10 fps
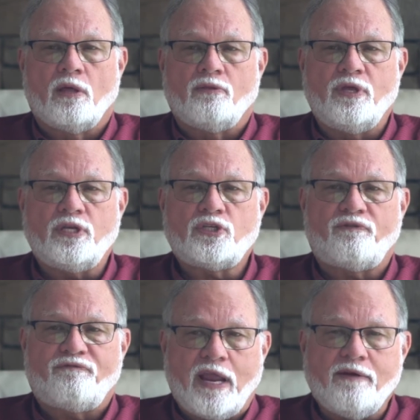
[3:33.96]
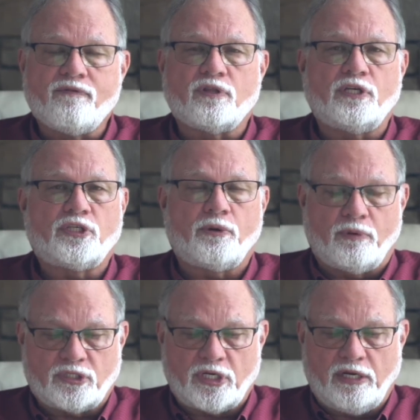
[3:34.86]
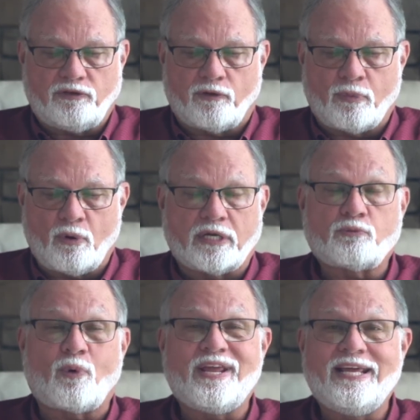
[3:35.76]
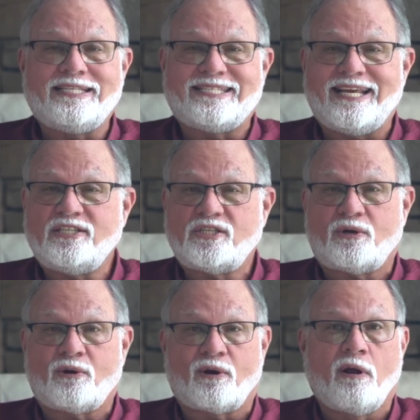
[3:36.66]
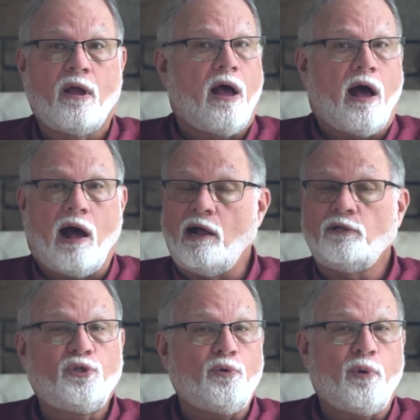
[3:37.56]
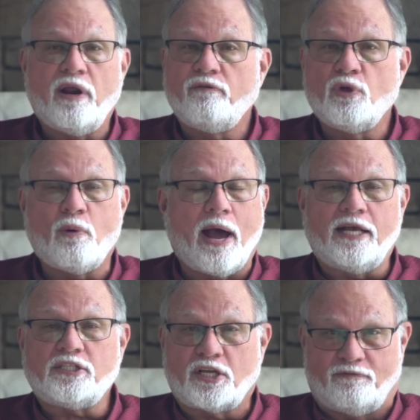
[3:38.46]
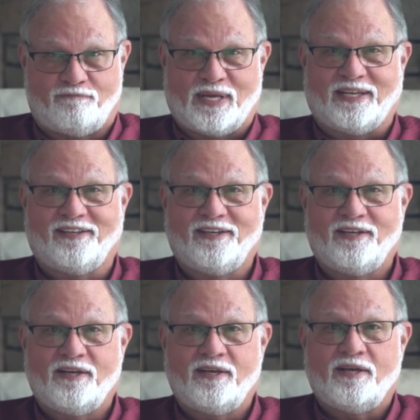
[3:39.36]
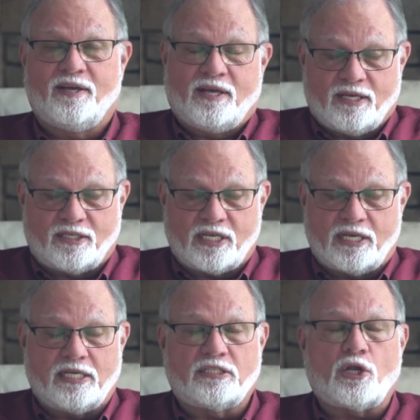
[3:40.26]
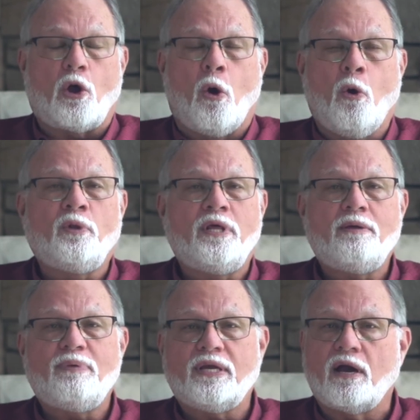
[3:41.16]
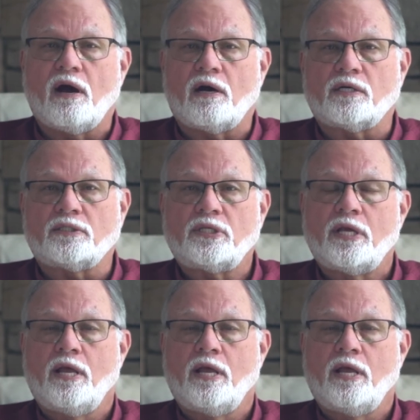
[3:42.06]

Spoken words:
This favor that she receives from Boaz, where he says to her, "I'll do whatever you ask of me," is only because